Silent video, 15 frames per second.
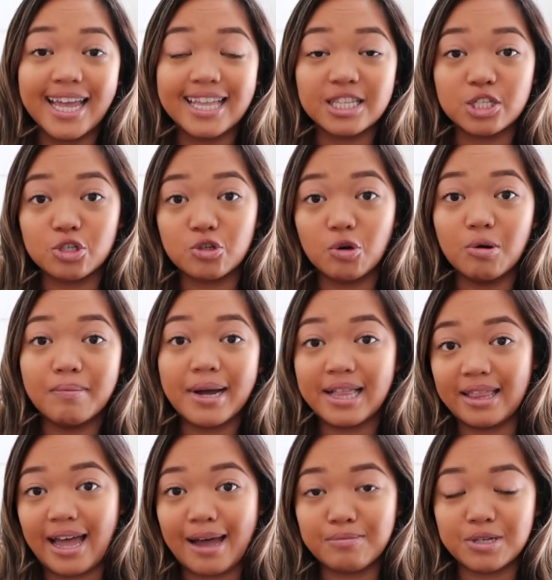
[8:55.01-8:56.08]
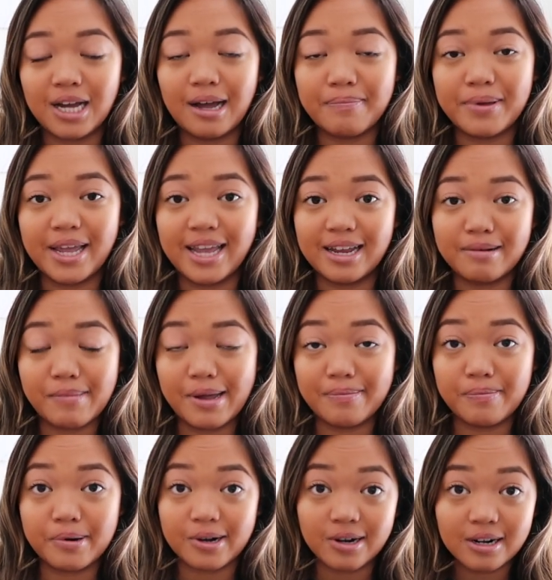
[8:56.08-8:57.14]
and stole my laptop and my
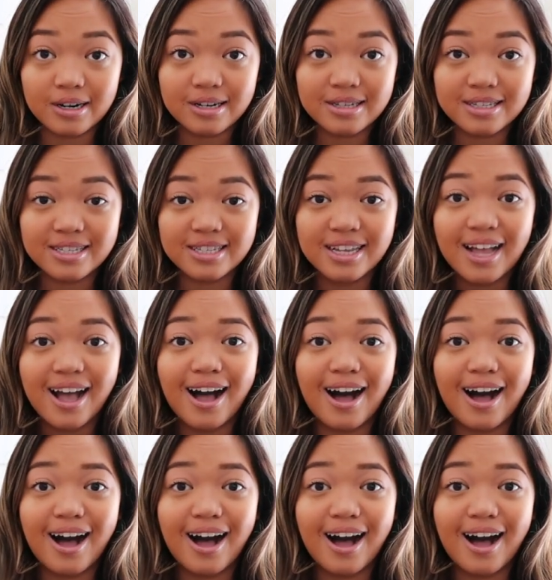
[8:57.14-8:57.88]
purse.